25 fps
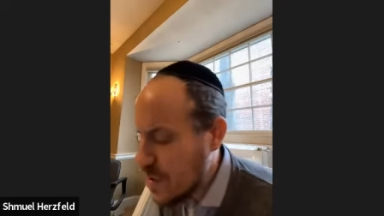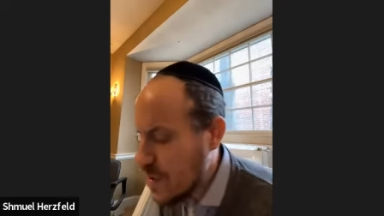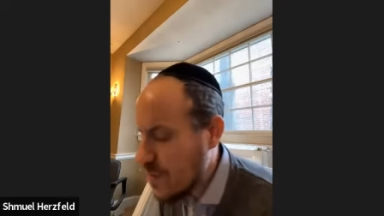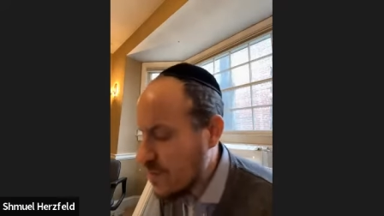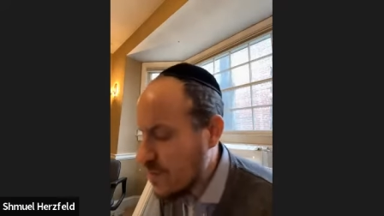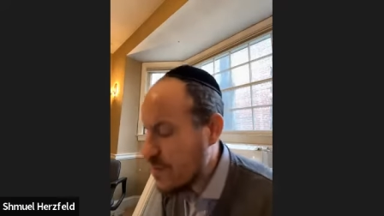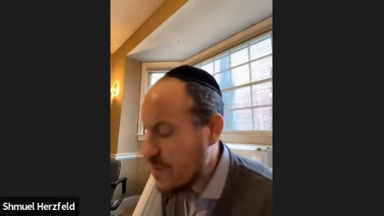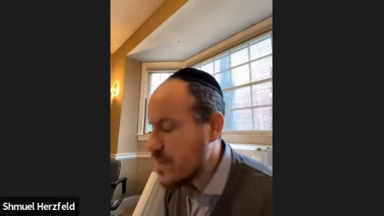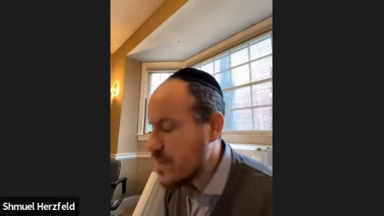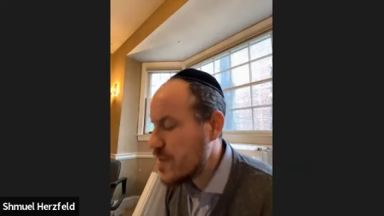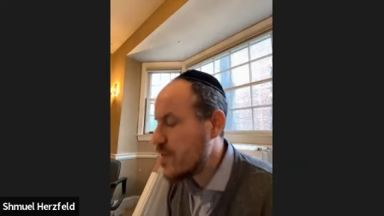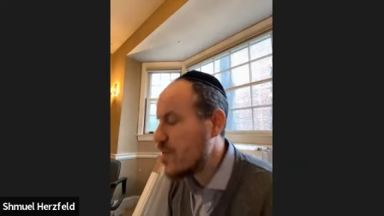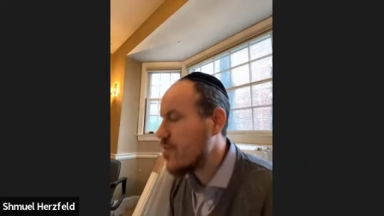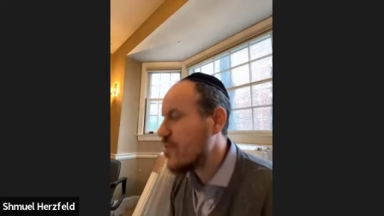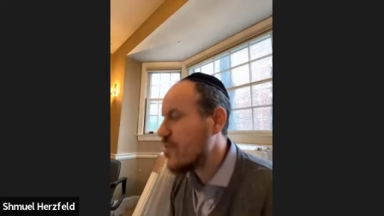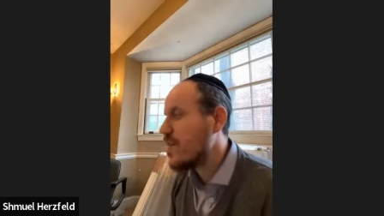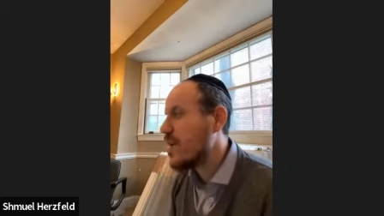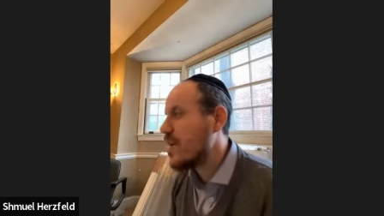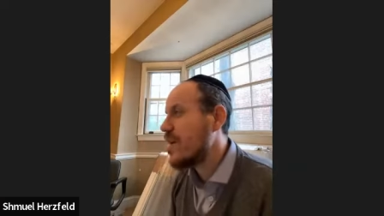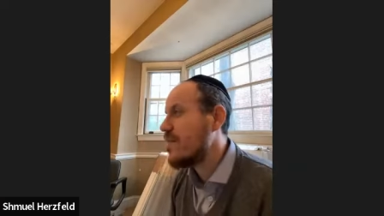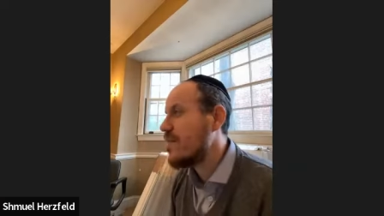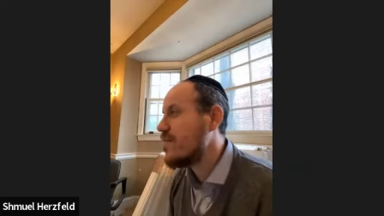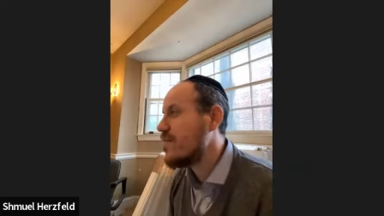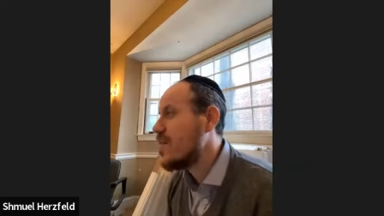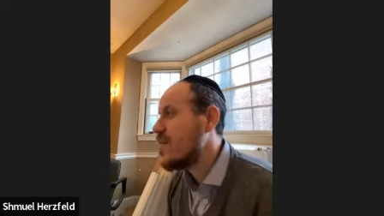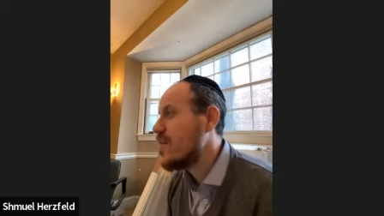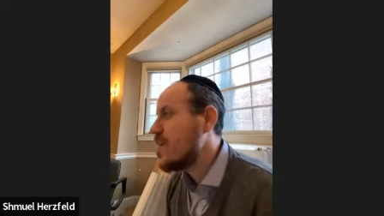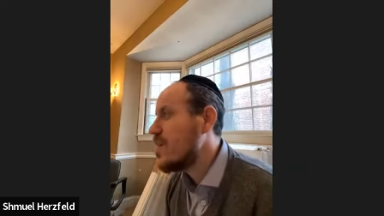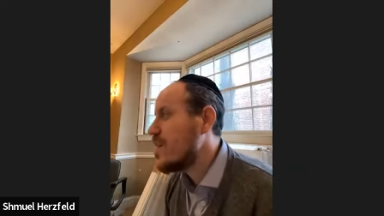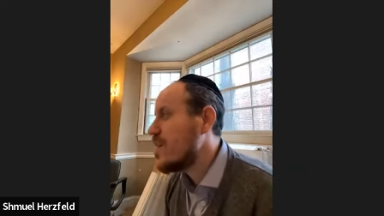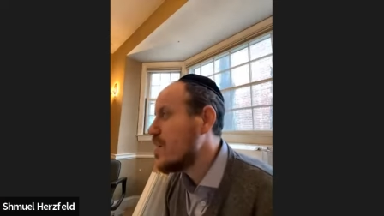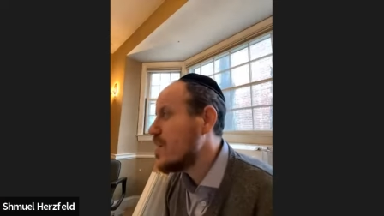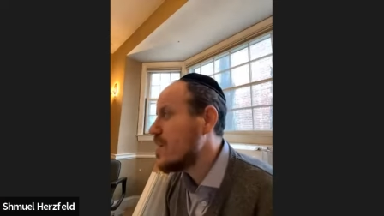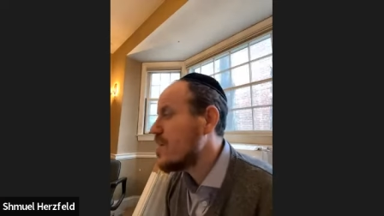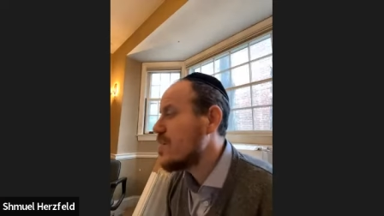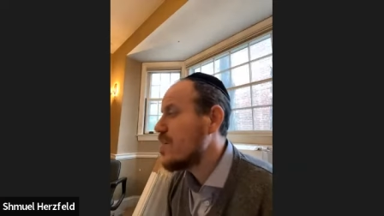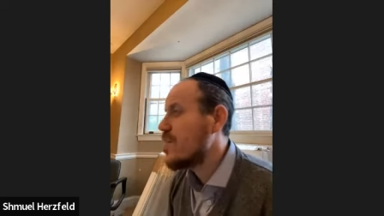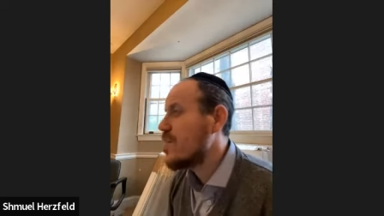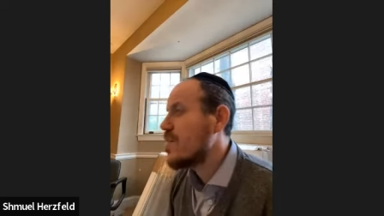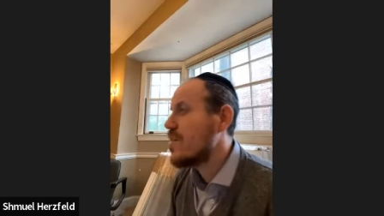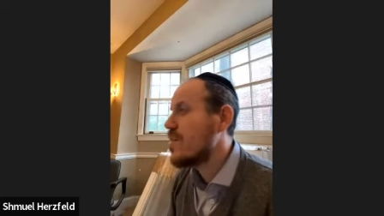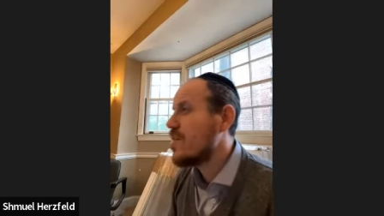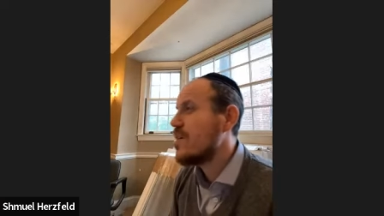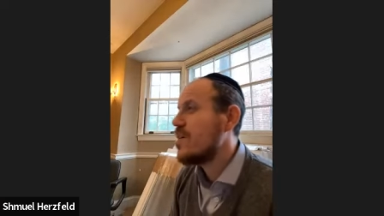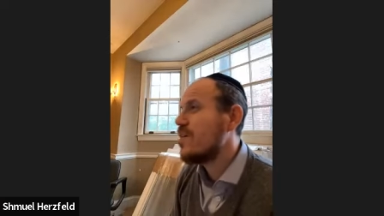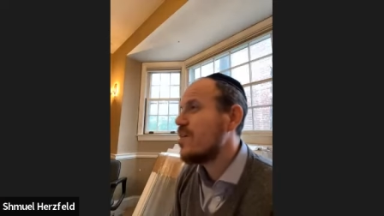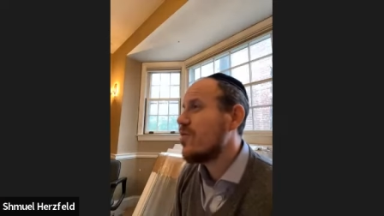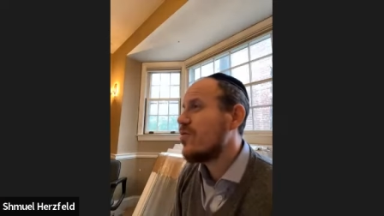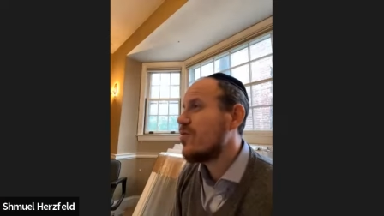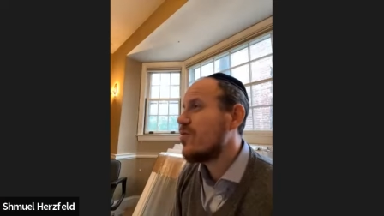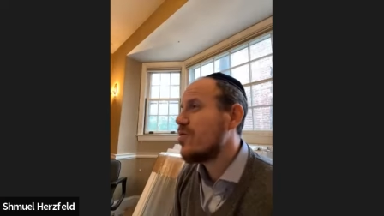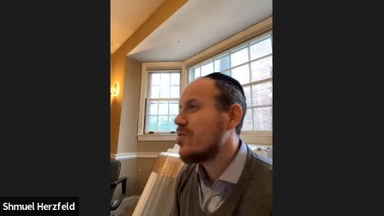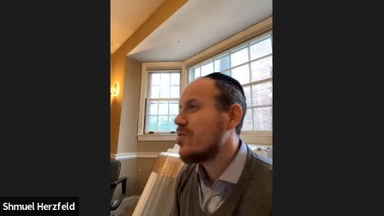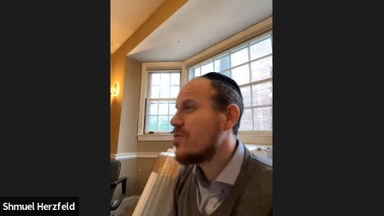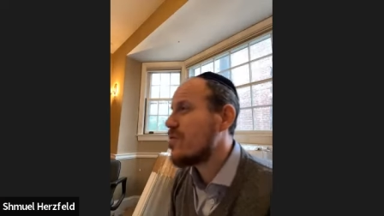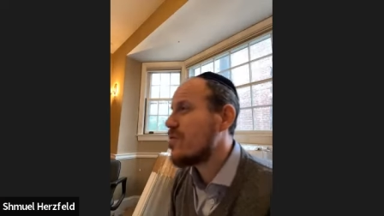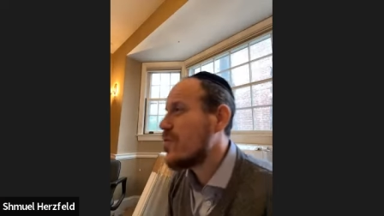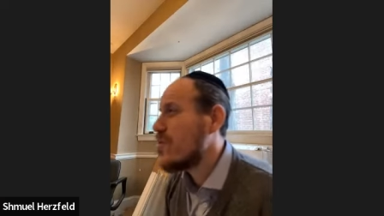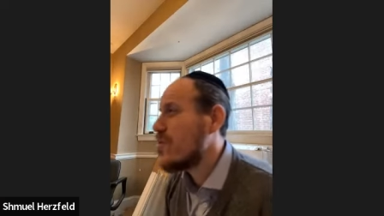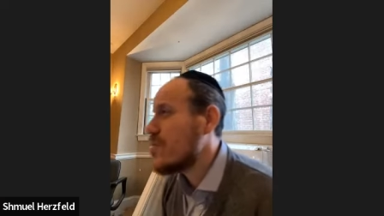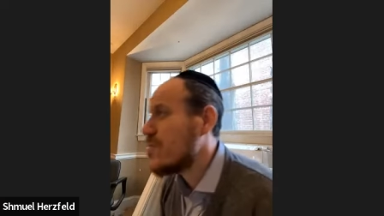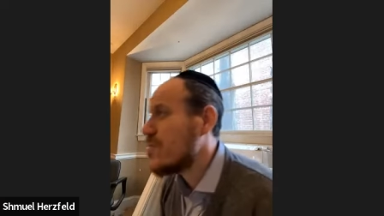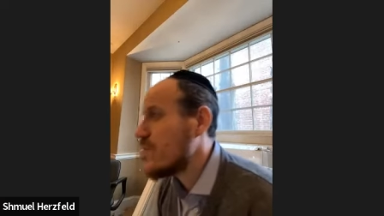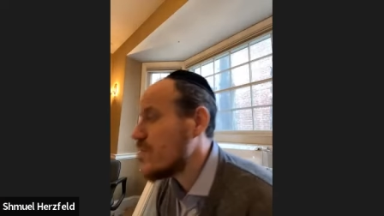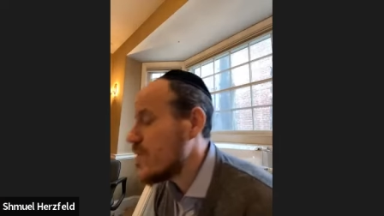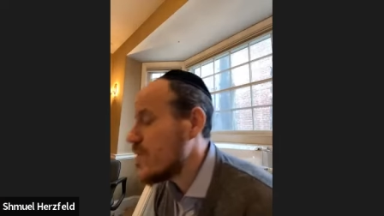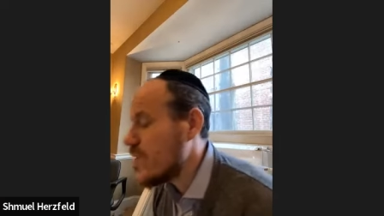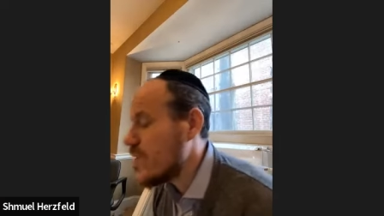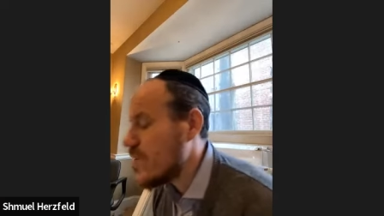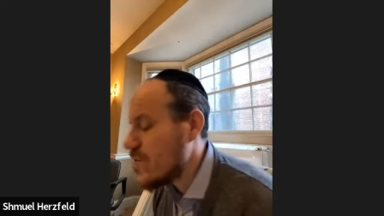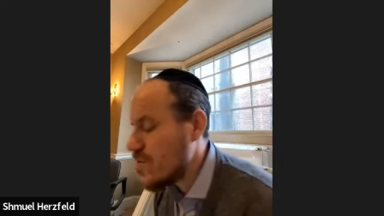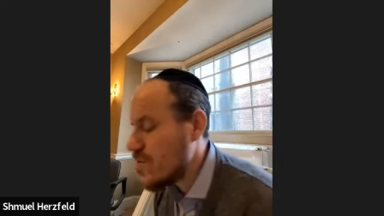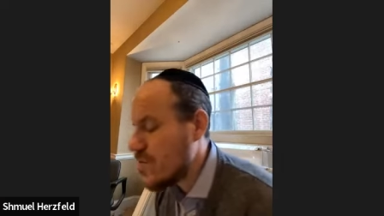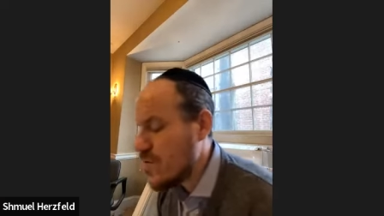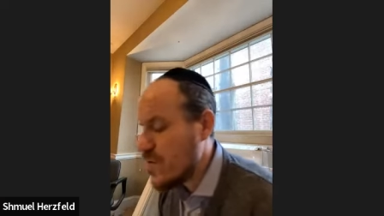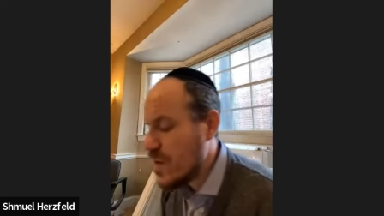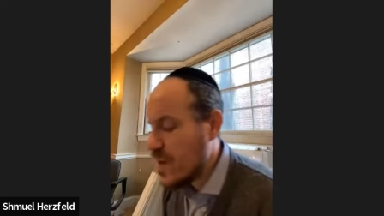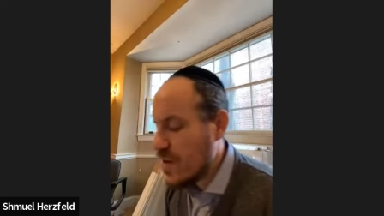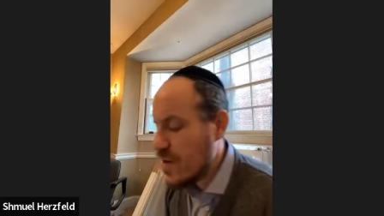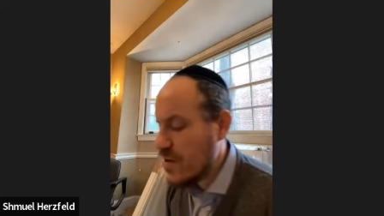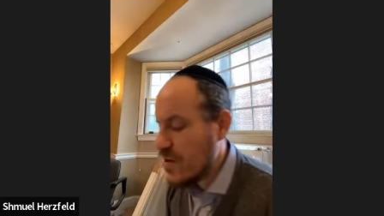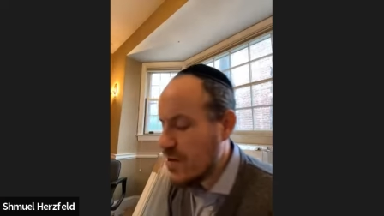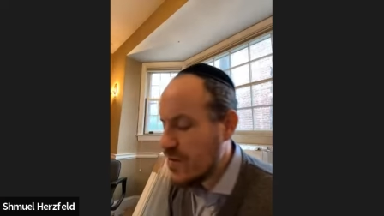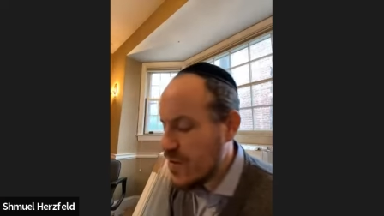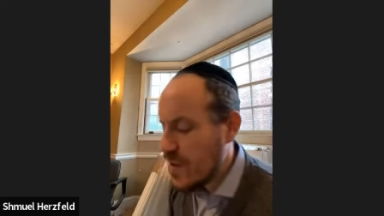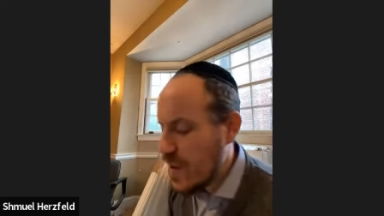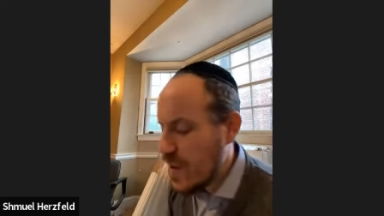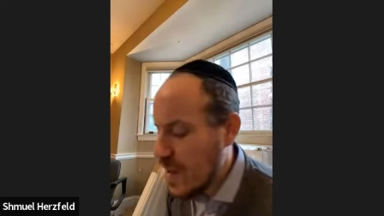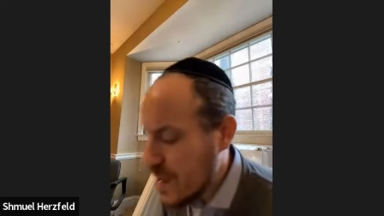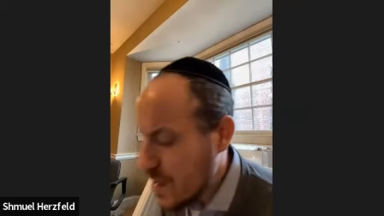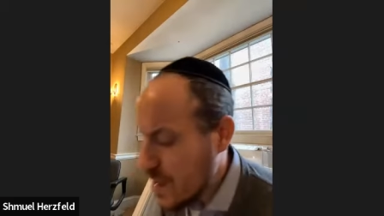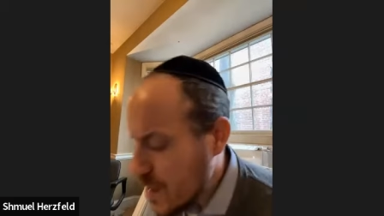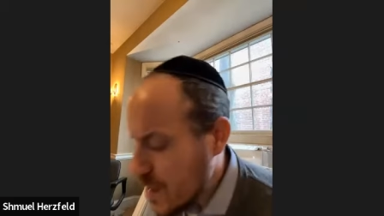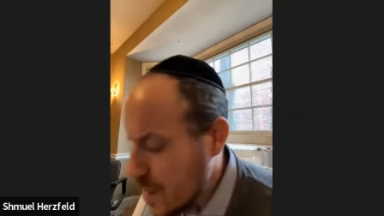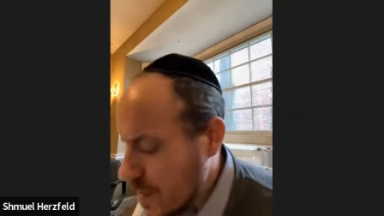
And when we don't have the altar, we don't do the Arava.